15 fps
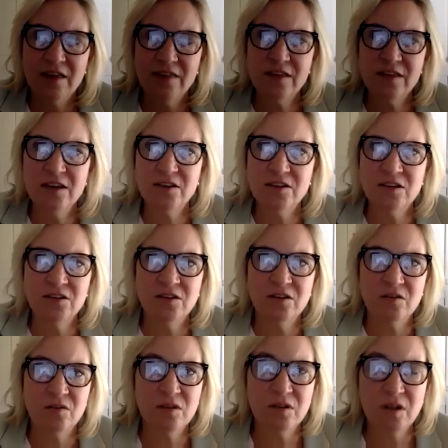think, you
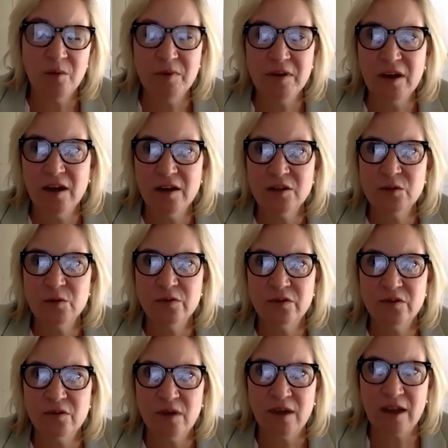know, I'll be honest with
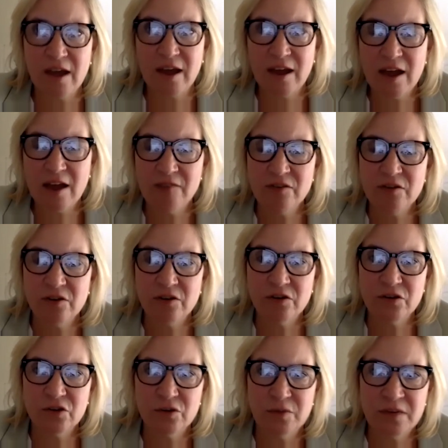you, I haven't heard
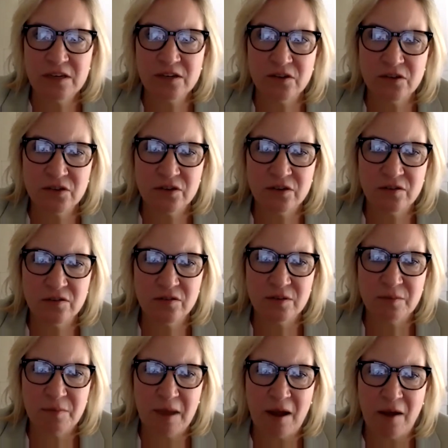too many concerns
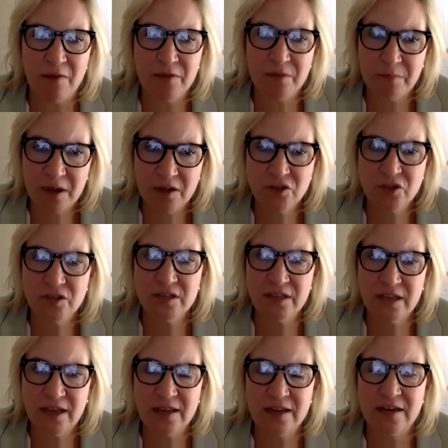about the budget
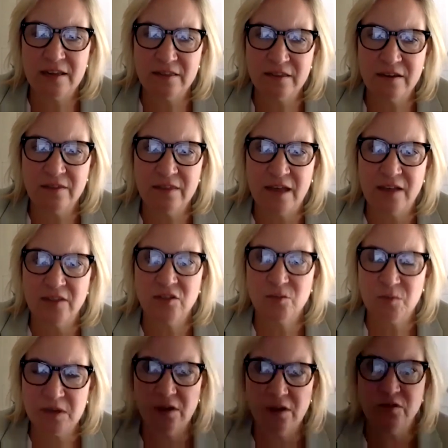yet, and I think that's
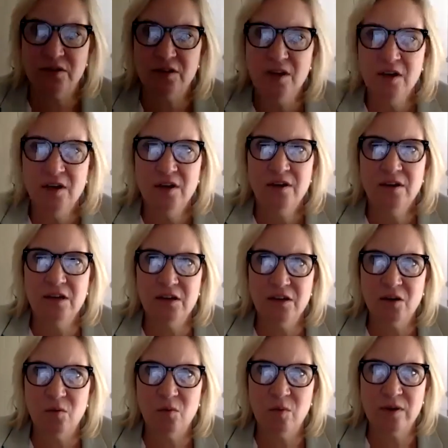because, you
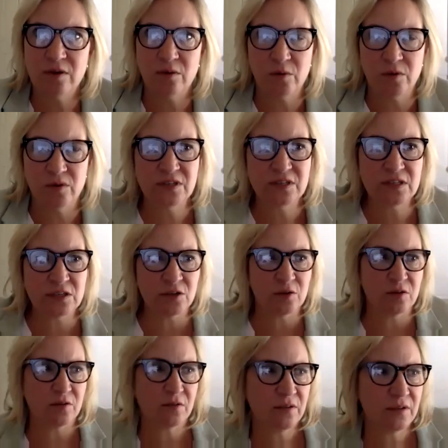know, we're
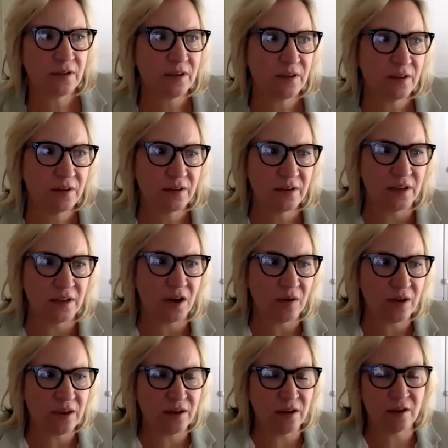still, you know,
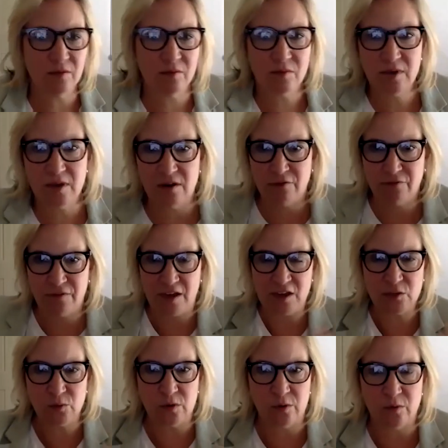in a
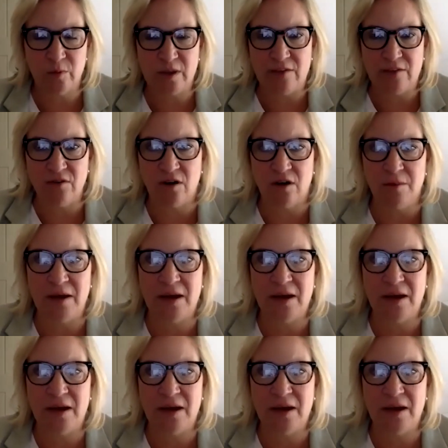phase where we haven't gone